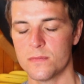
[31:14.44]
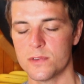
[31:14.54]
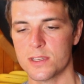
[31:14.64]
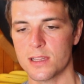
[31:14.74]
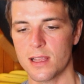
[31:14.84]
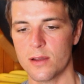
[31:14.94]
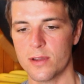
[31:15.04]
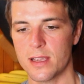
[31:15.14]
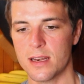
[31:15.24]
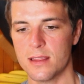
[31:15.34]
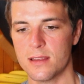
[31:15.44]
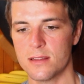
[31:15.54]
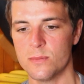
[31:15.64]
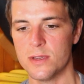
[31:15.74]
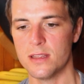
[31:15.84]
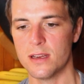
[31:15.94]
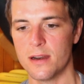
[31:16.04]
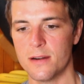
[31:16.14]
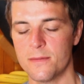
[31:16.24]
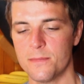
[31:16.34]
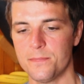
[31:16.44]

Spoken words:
Just allowing anything to be there.